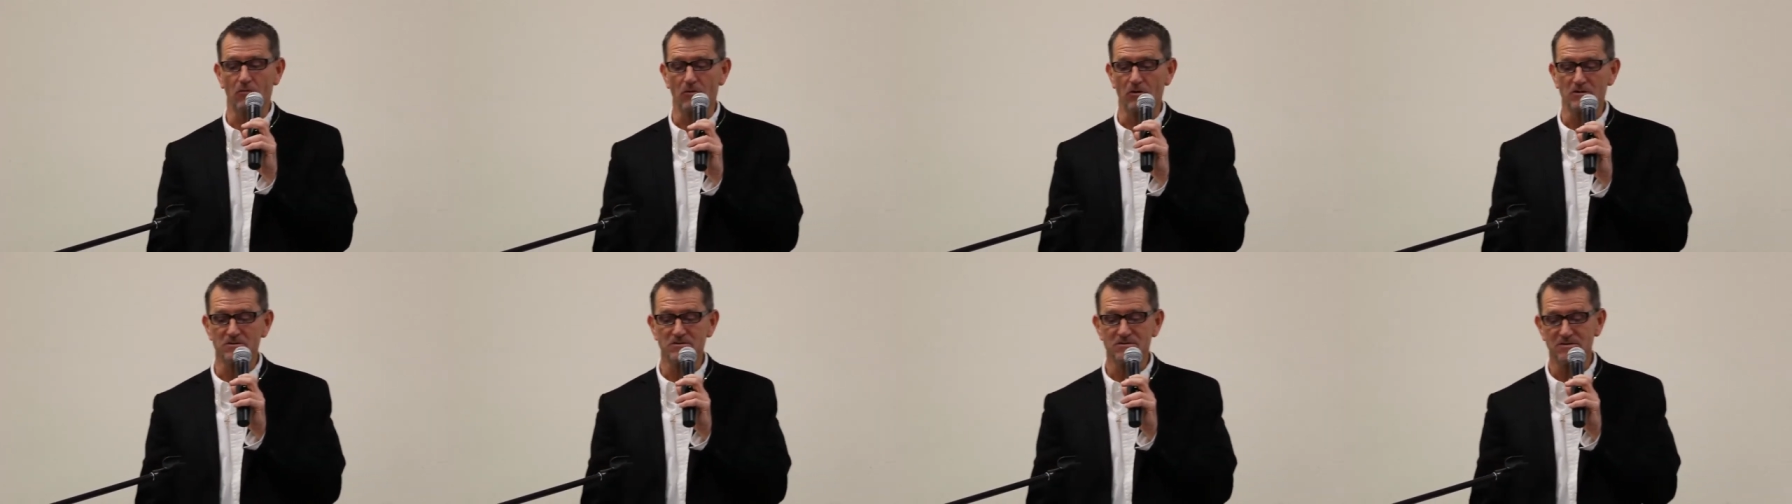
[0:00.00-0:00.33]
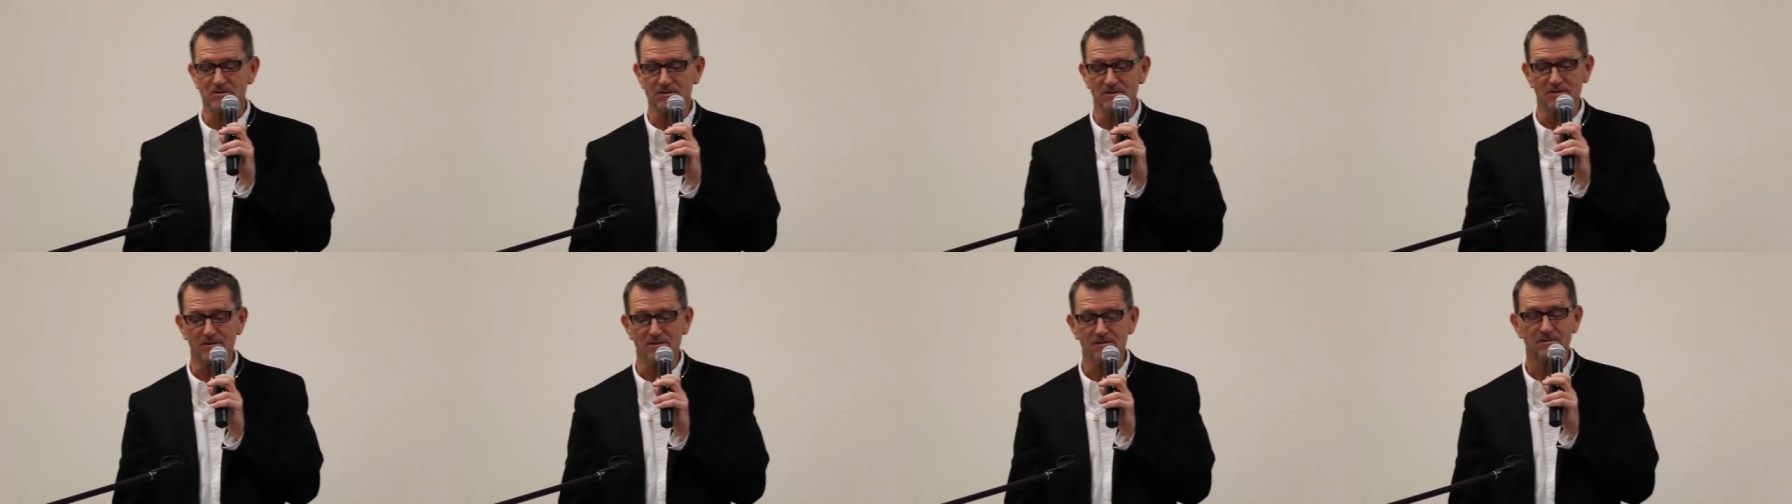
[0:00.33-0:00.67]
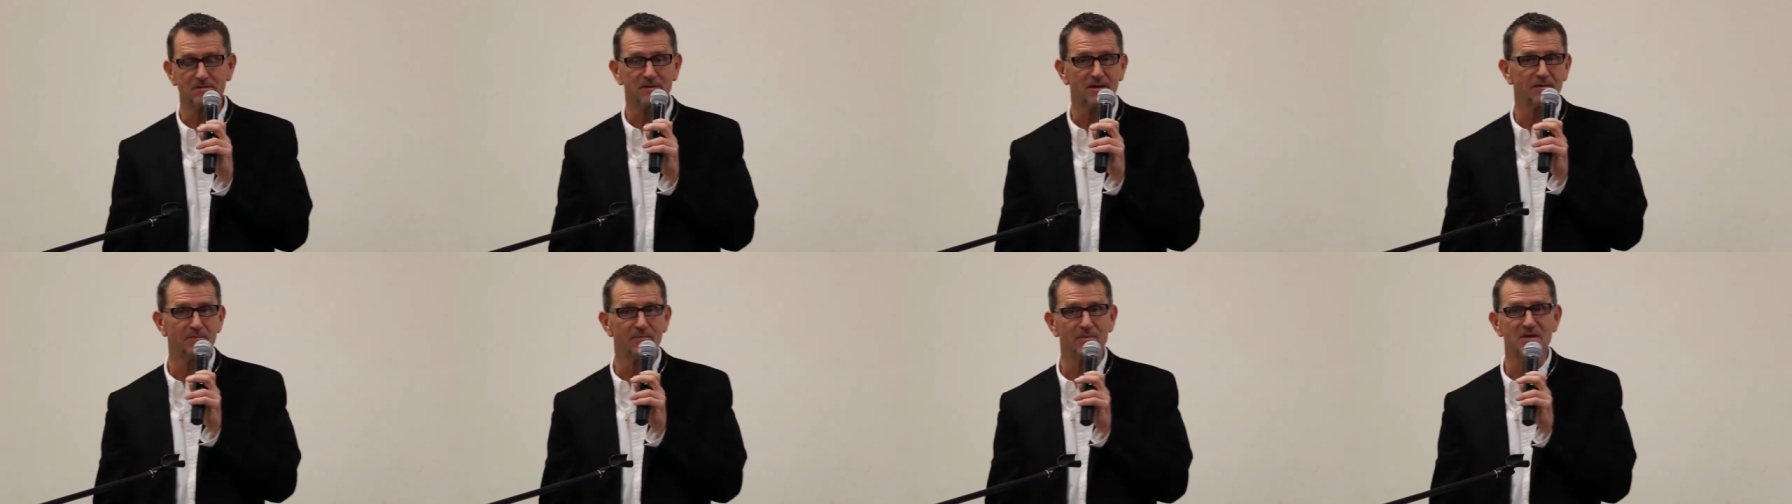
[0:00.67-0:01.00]
course,
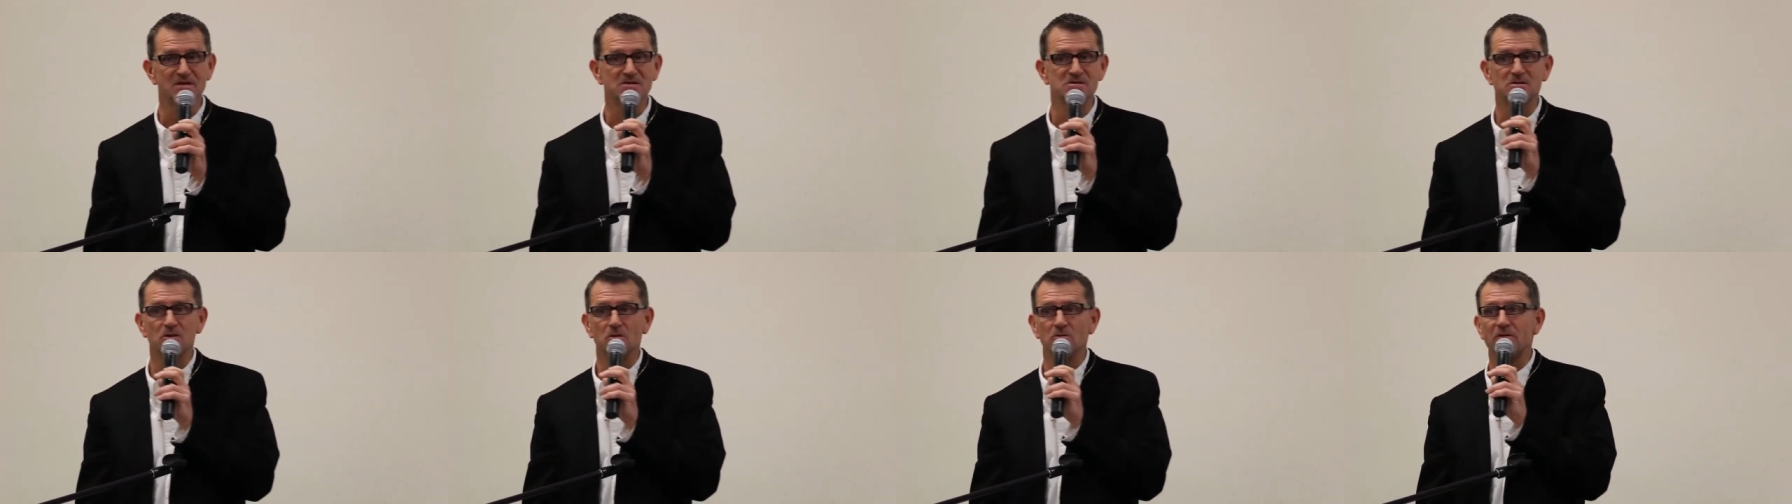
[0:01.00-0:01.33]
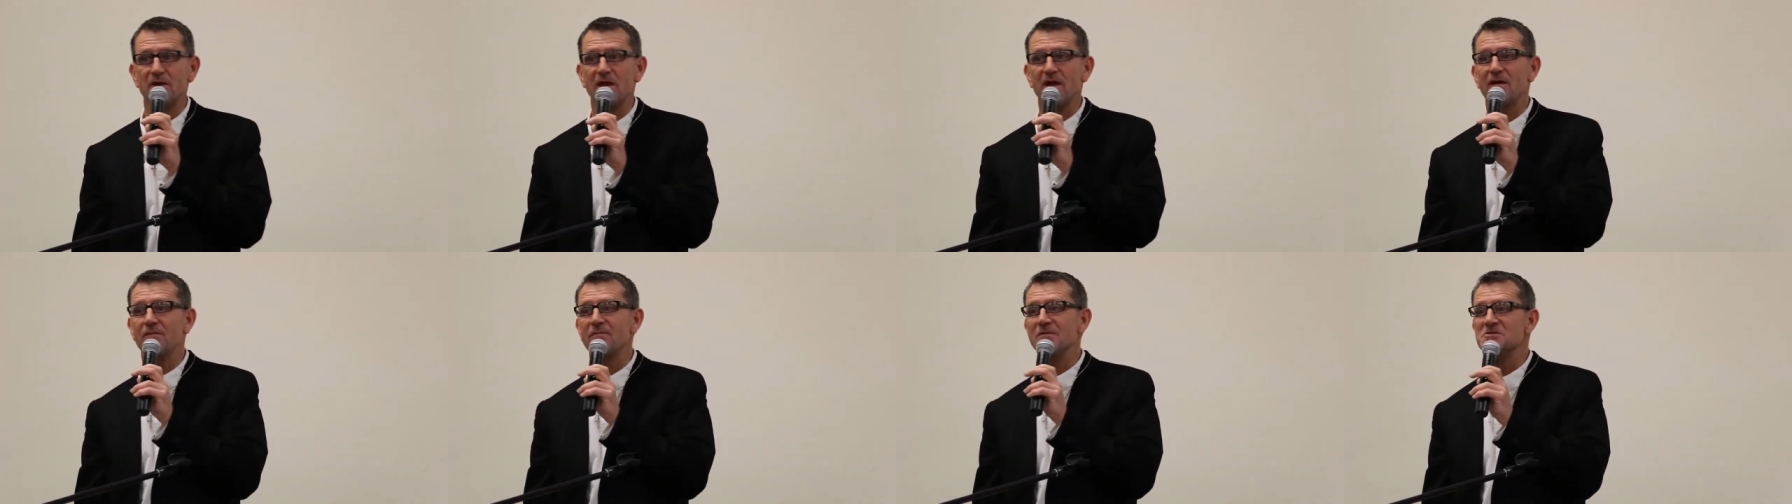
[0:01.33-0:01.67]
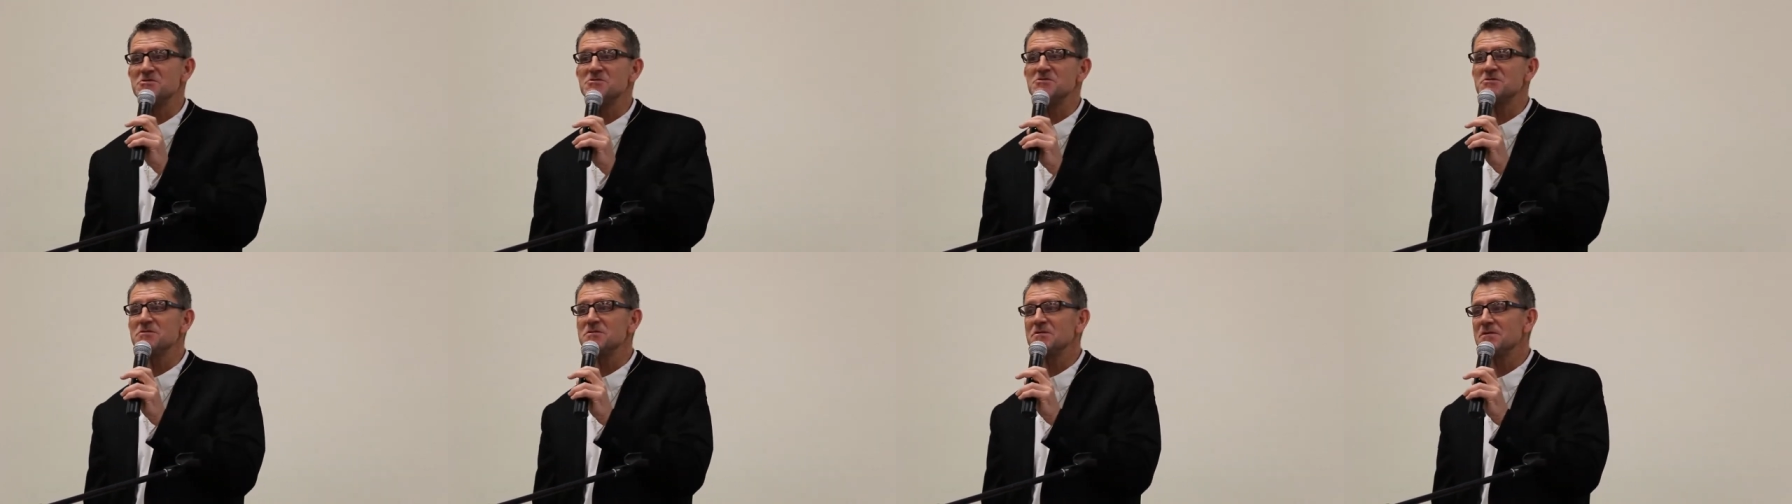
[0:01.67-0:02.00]
and that means no
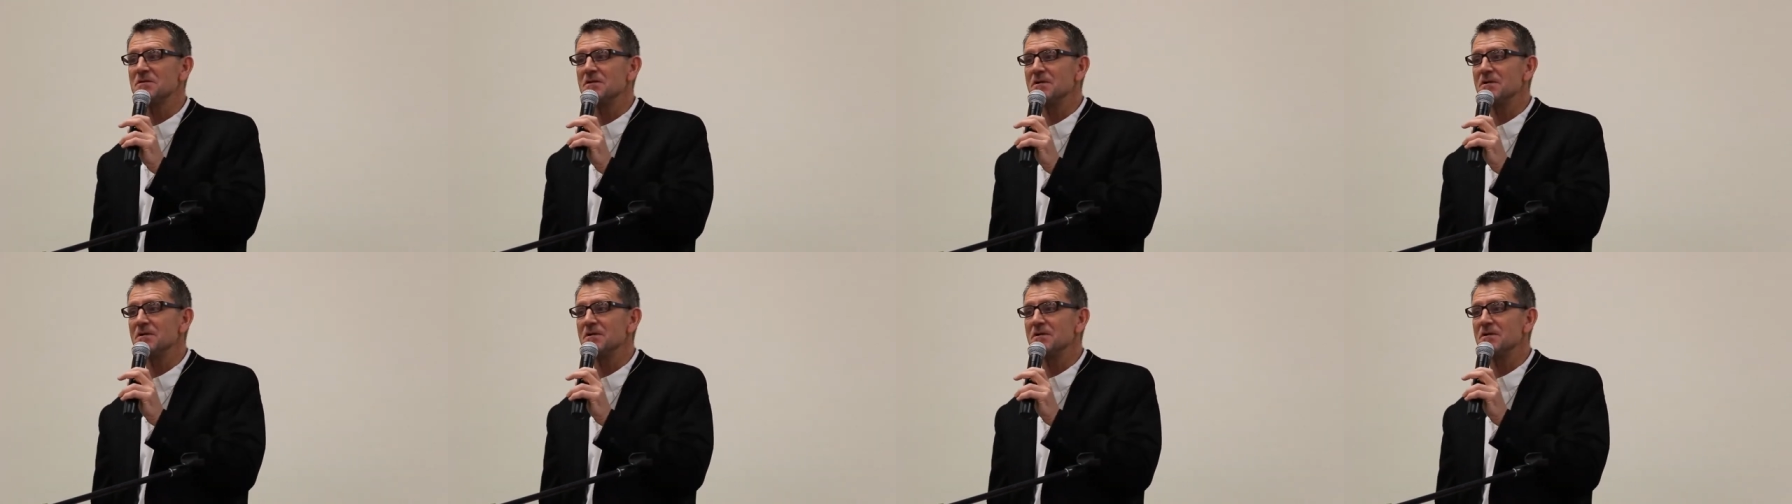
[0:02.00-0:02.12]
damage.